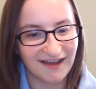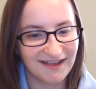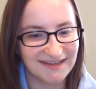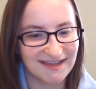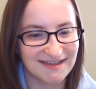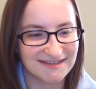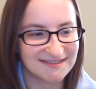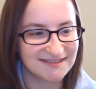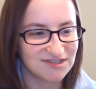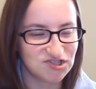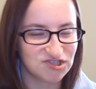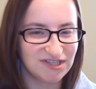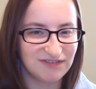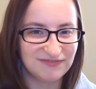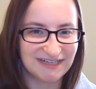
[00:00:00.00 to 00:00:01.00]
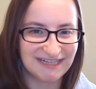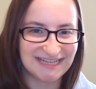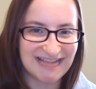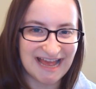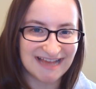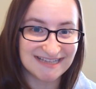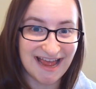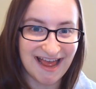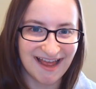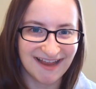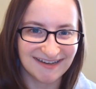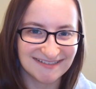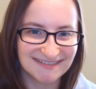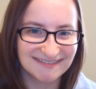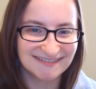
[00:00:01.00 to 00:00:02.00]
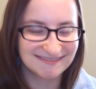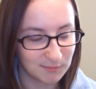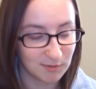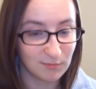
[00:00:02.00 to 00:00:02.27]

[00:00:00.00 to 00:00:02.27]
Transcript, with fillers: Ah, yes, she definitely has eyes.